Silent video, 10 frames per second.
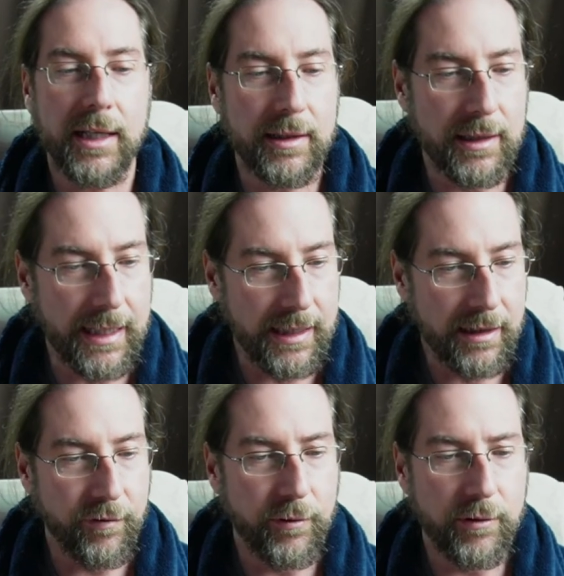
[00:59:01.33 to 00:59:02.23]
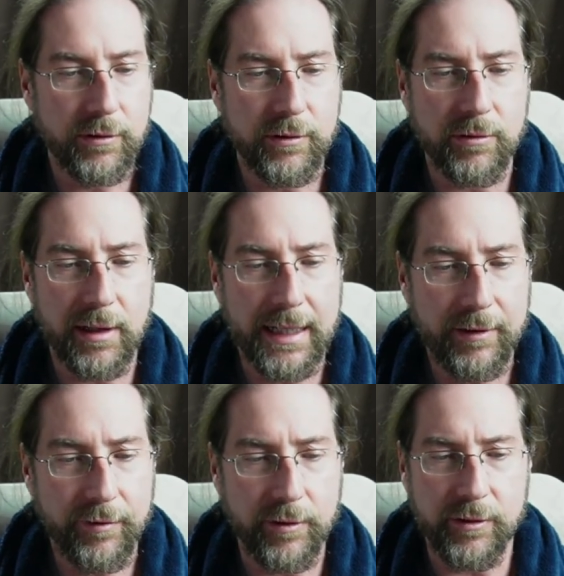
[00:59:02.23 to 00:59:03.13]
the ID4 to
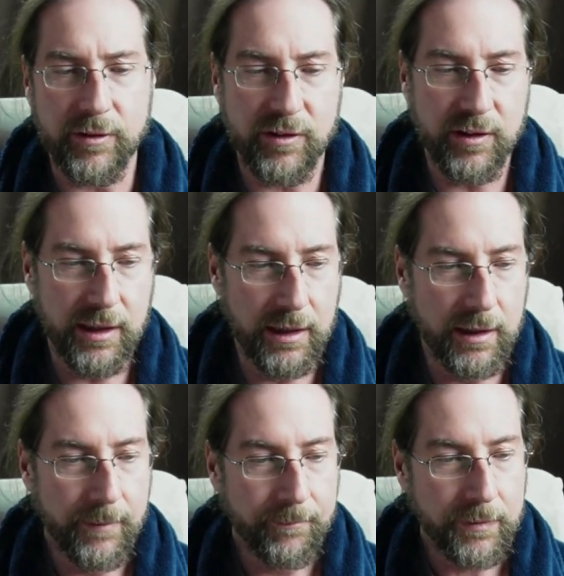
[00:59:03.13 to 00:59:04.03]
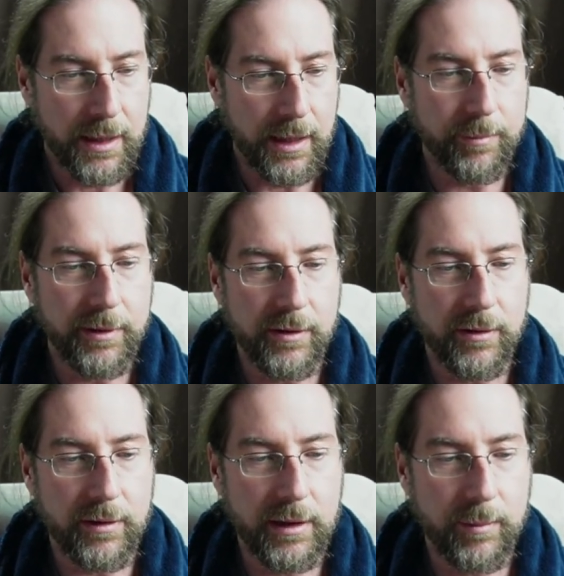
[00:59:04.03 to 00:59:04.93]
drive or to see a bit
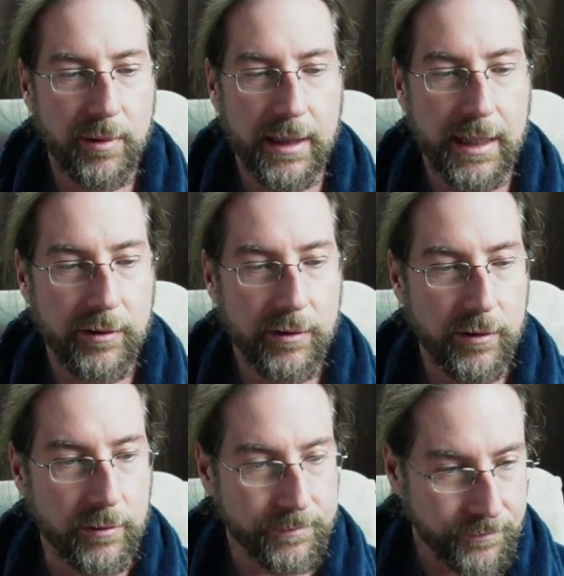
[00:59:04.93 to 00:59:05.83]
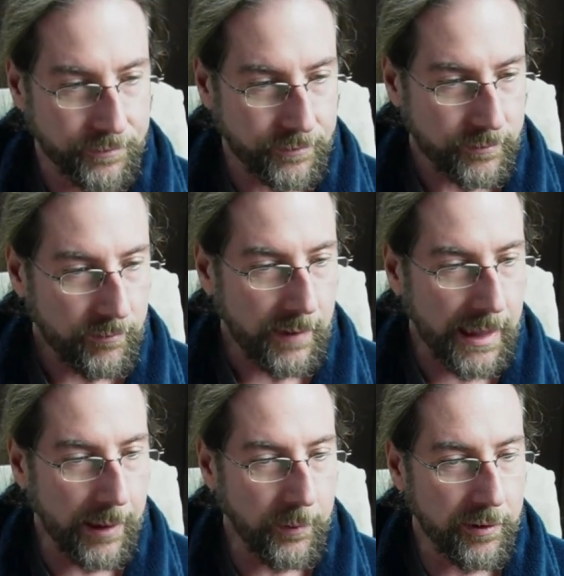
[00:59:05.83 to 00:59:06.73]
early, but I don't know.
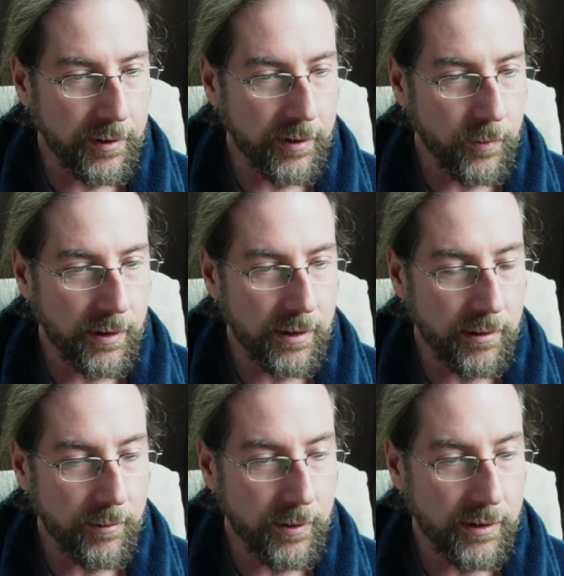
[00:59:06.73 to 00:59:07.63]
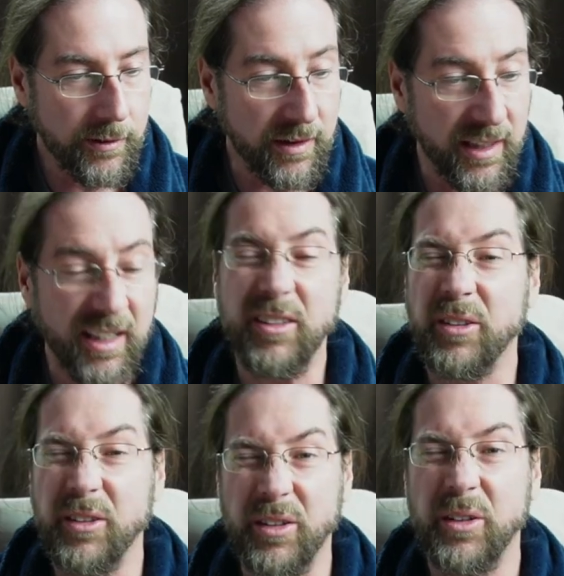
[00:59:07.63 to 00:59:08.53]
I will order one on uh, one hoodie. Yeah, uh,
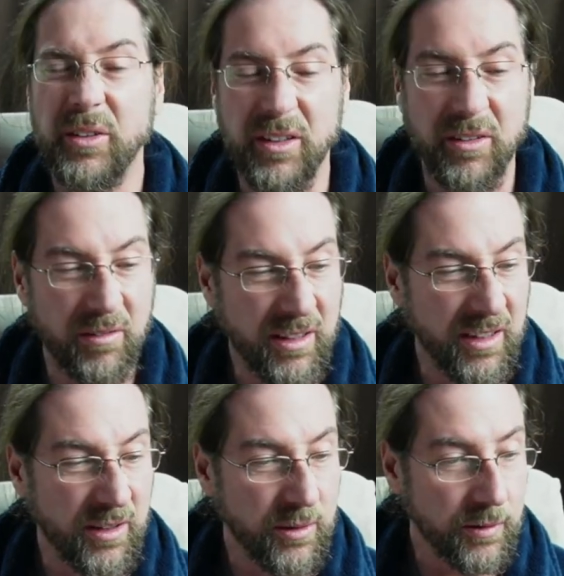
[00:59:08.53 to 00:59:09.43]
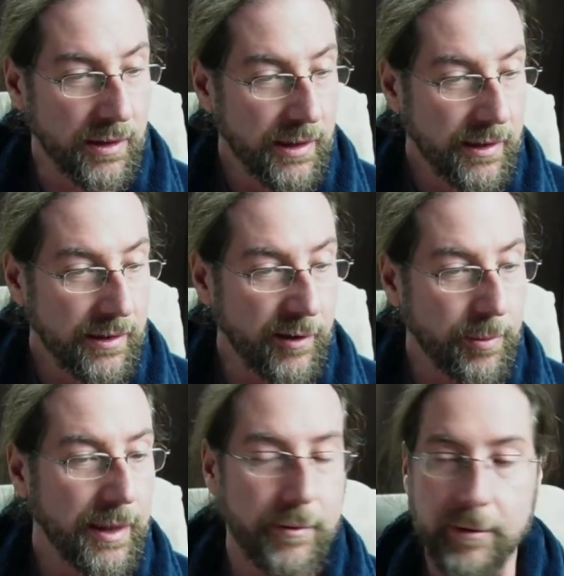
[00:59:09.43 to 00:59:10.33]
the hoodie is really cool. Nice
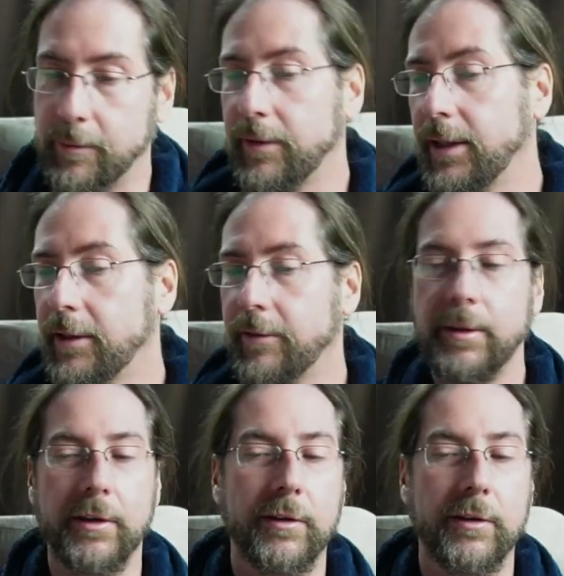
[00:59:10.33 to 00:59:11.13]
bathrobe. Thank you very much.